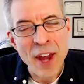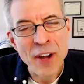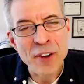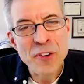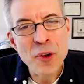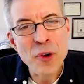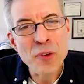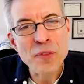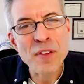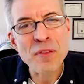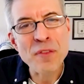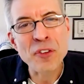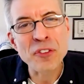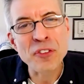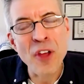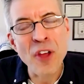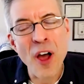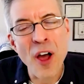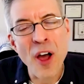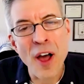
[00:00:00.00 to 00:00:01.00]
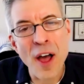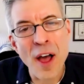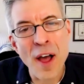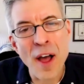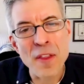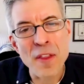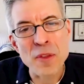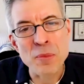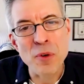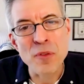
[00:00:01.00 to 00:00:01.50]
don't know if you ever
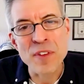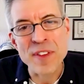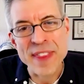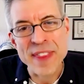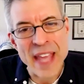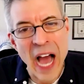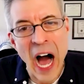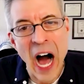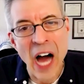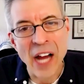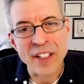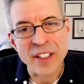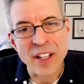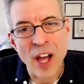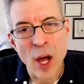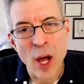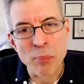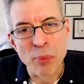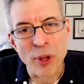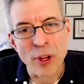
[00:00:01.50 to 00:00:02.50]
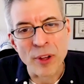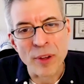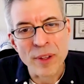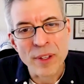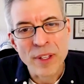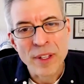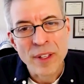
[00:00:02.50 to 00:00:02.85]
saw the movie The Odd Couple.